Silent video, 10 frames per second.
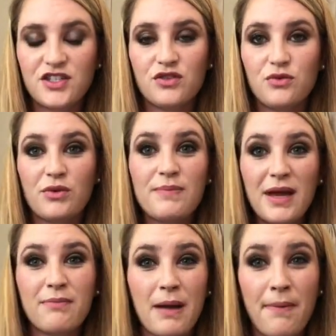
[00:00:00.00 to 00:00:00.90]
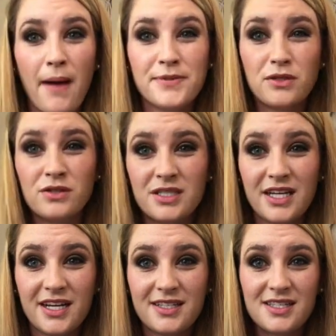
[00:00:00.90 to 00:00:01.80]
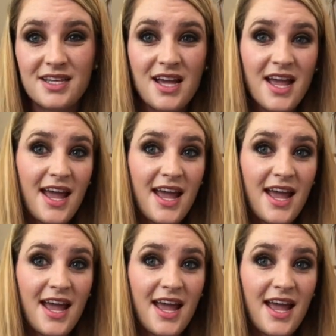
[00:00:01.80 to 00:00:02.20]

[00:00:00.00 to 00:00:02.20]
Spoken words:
to remake my popsicle sticks